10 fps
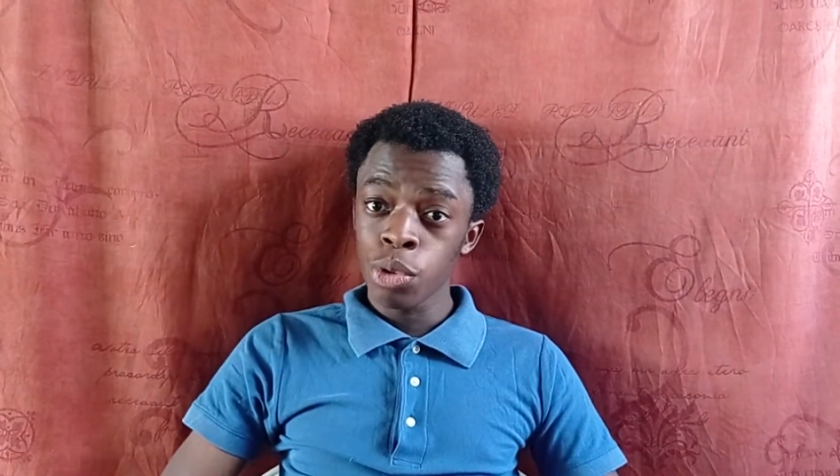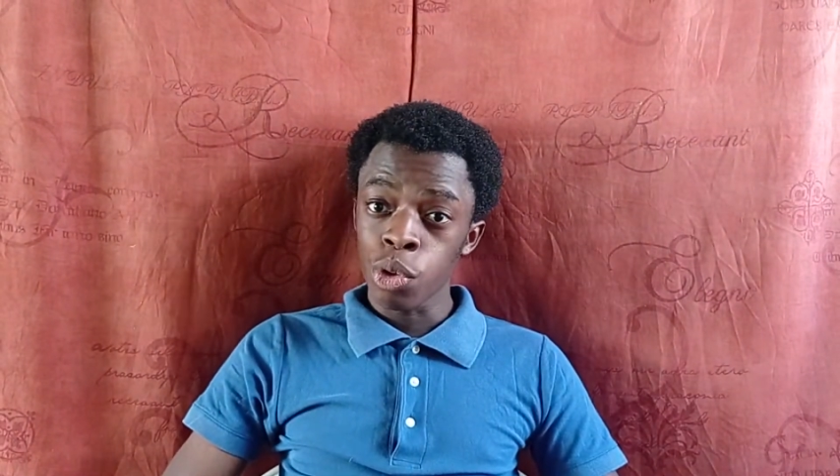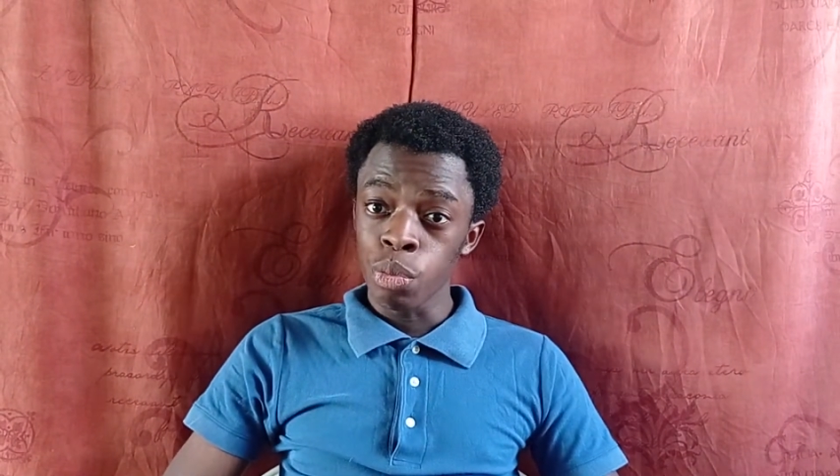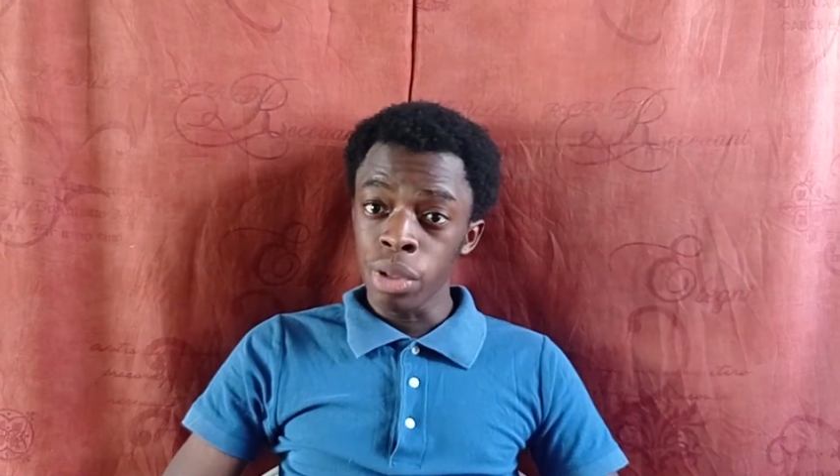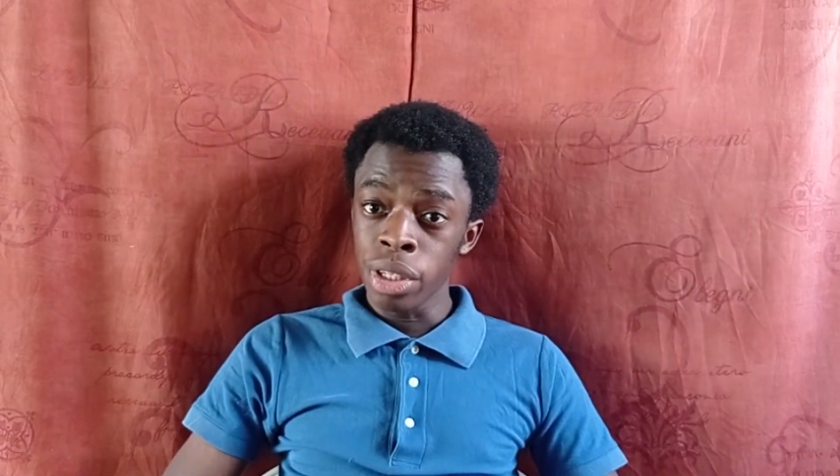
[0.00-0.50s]

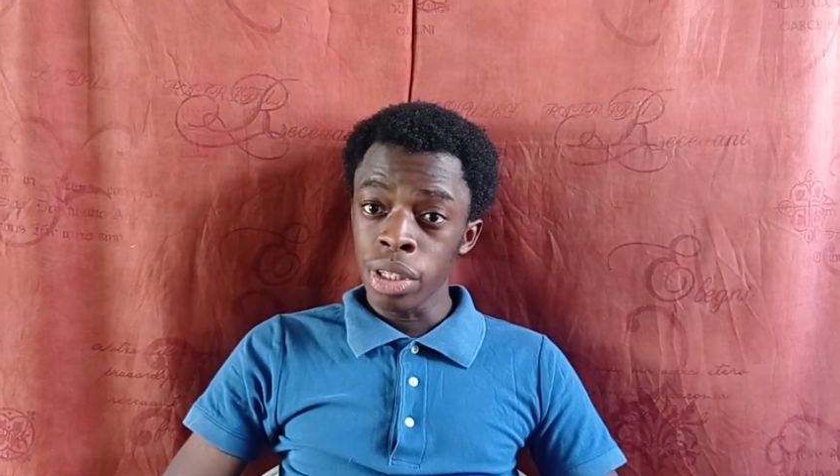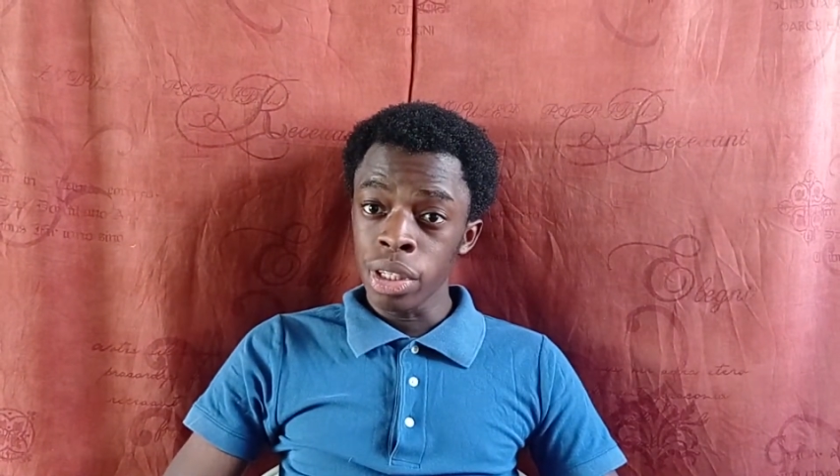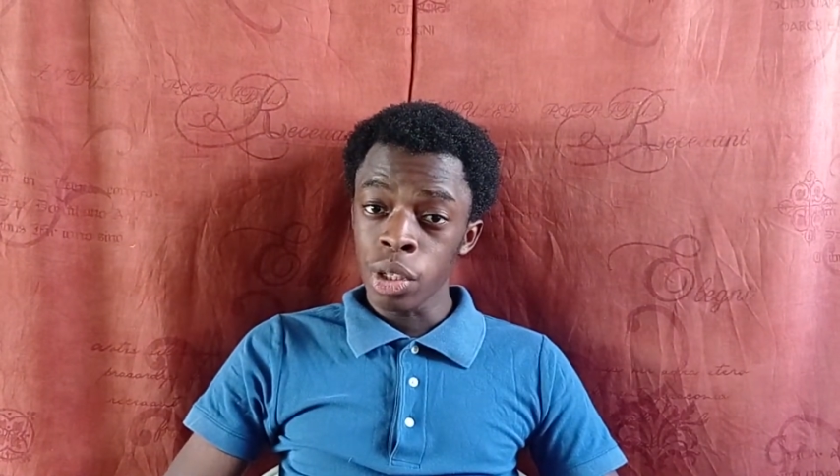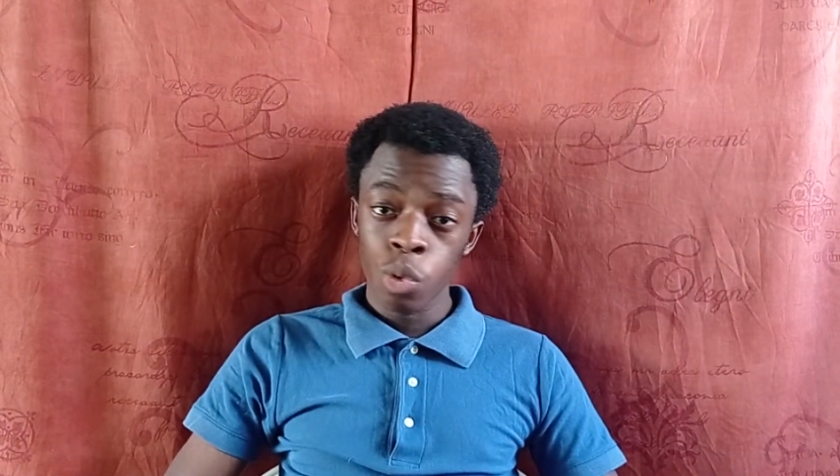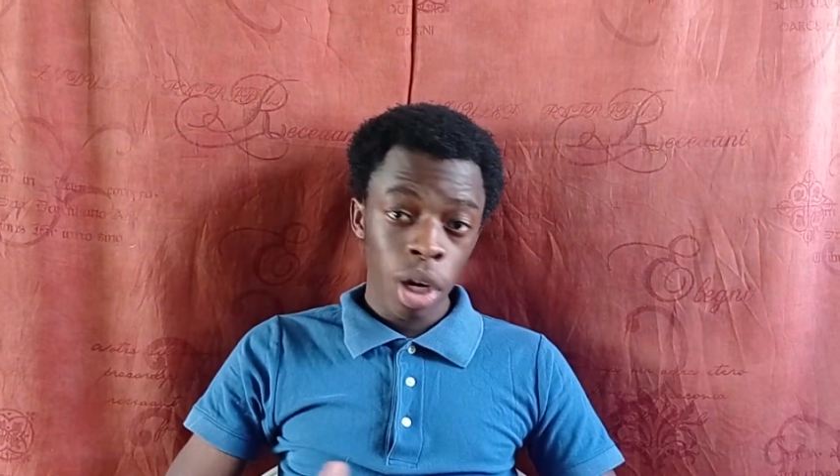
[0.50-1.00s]
should
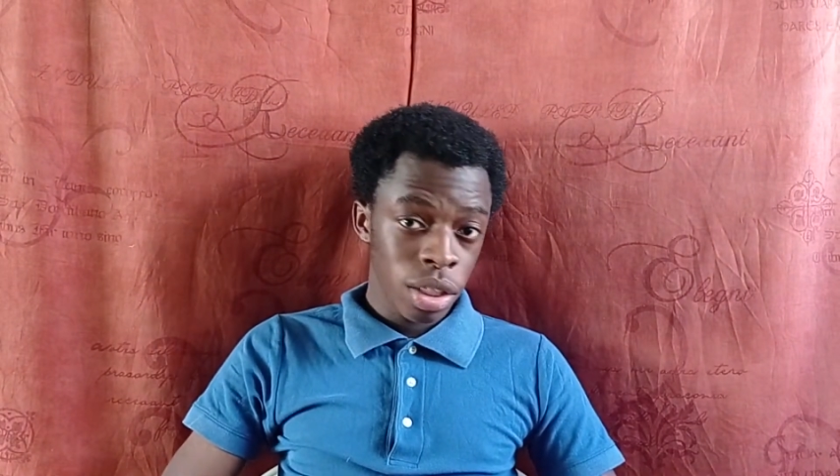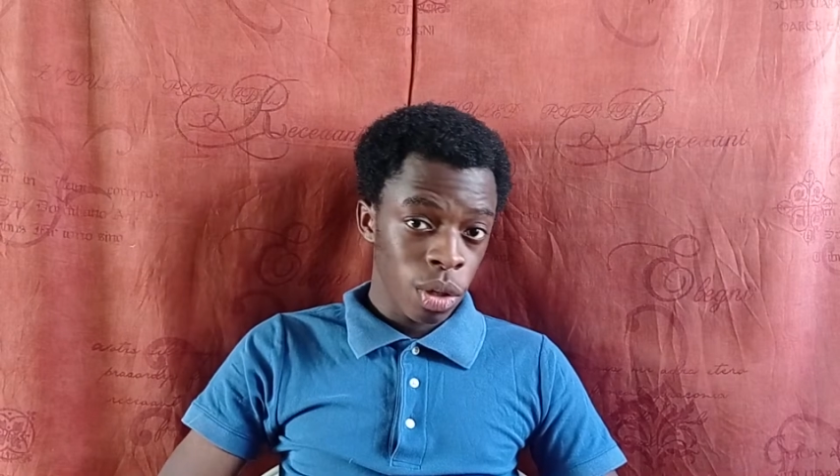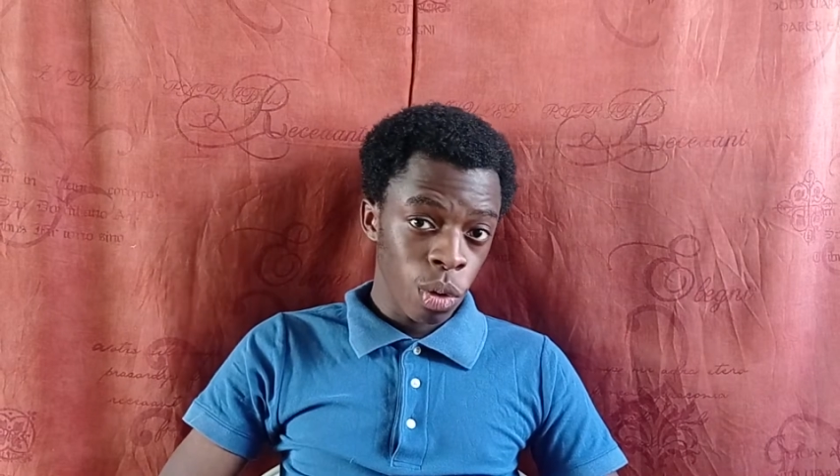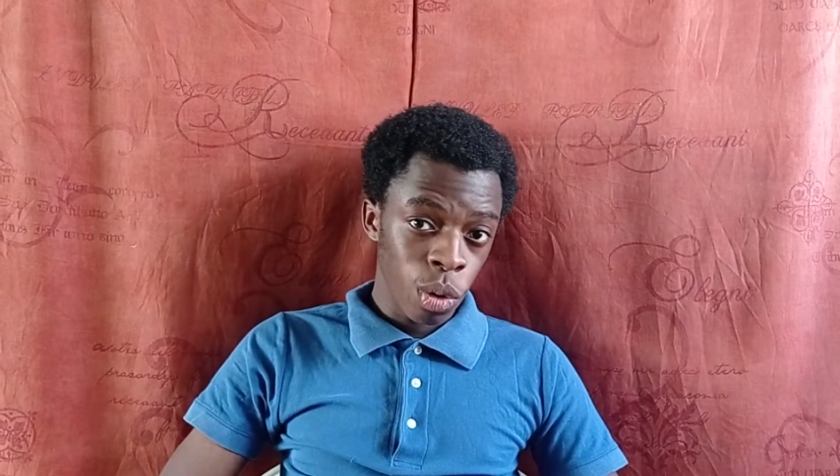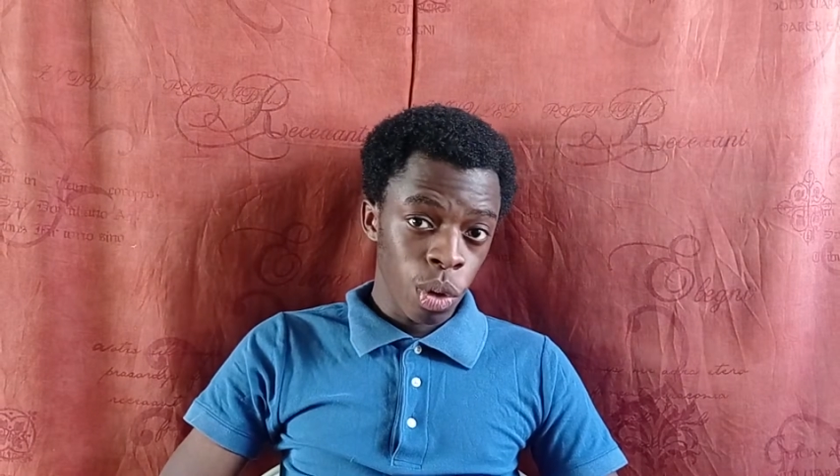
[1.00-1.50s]
be quite
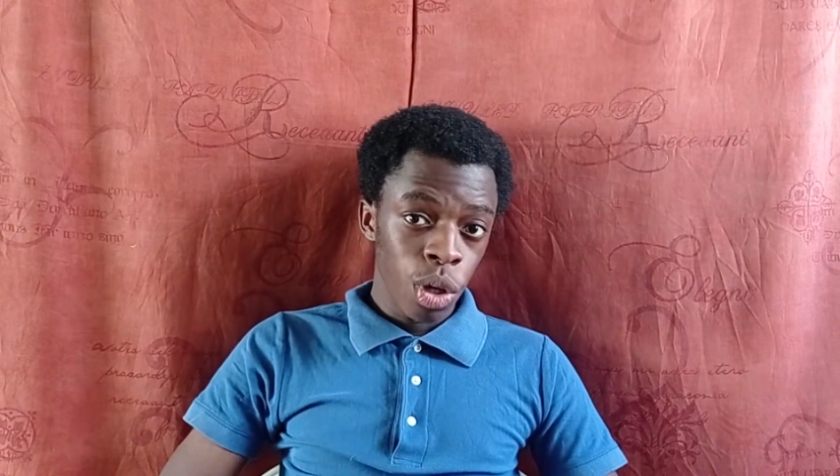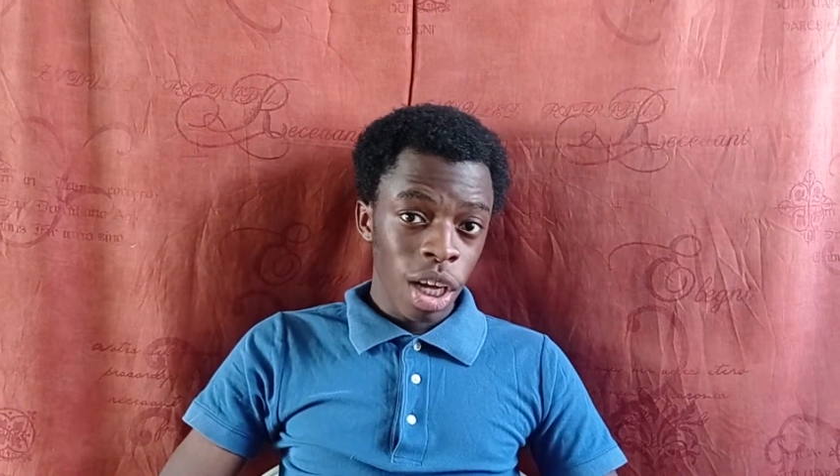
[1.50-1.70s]
low.